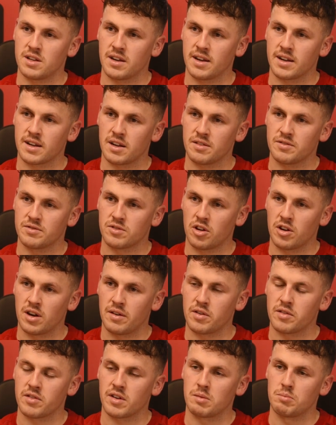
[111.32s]
I think I've done
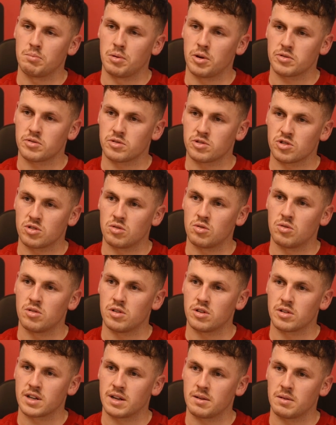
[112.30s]
everything but score
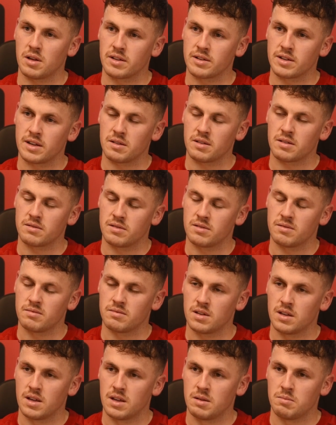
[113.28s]
or get
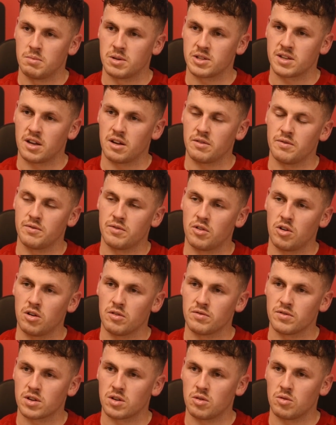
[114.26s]
myself involved
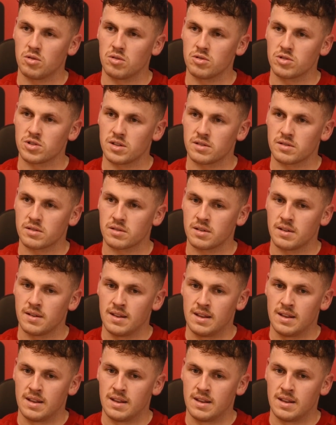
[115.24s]
in the goals, and